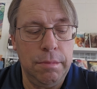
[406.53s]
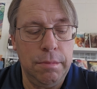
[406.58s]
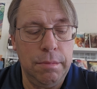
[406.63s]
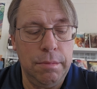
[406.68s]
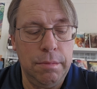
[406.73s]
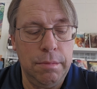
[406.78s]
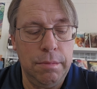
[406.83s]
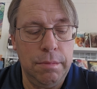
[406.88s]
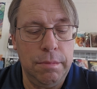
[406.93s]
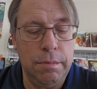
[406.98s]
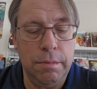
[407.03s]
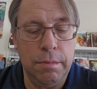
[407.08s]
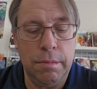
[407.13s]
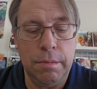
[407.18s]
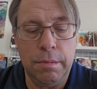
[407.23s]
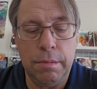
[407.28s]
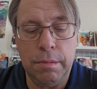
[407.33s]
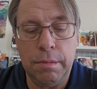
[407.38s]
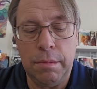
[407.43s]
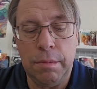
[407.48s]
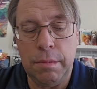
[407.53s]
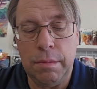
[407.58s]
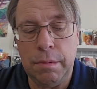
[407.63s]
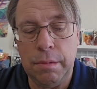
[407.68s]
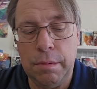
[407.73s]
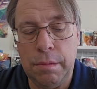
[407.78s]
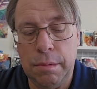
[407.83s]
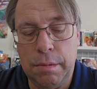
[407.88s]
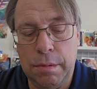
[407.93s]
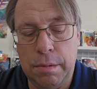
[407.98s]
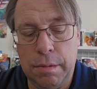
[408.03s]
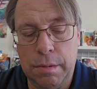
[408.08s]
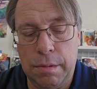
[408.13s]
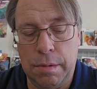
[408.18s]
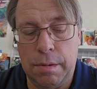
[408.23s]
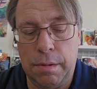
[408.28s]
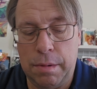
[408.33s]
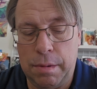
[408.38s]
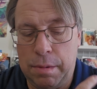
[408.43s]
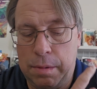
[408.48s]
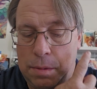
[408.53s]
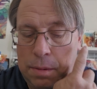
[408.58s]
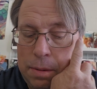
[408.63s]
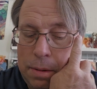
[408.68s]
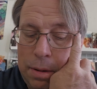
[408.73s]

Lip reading: [no speech]